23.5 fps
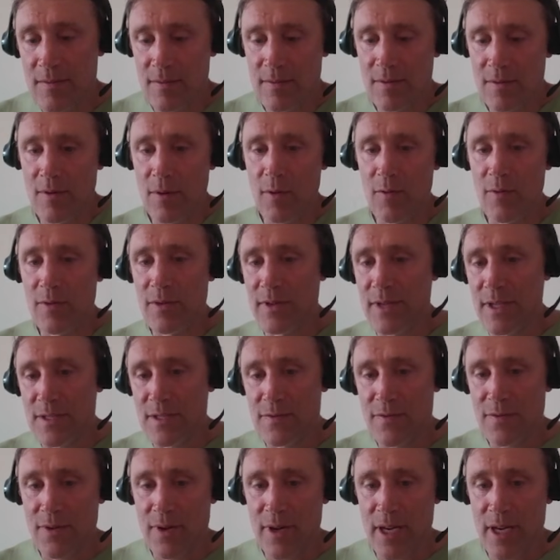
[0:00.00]
over these
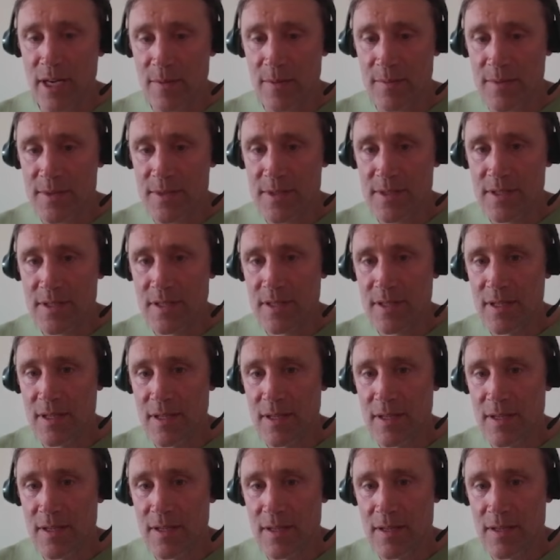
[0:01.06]
frames,
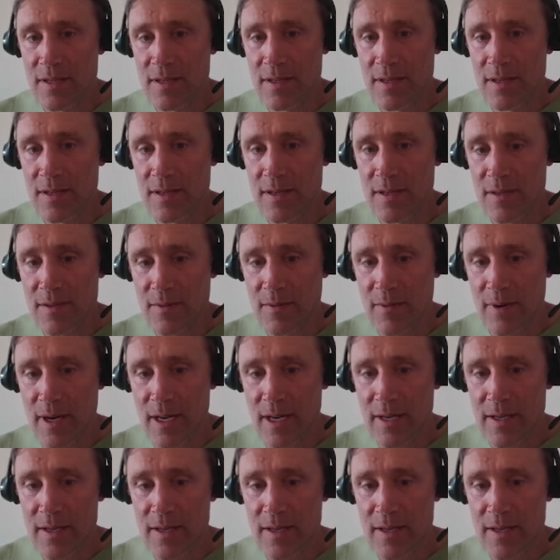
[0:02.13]
right?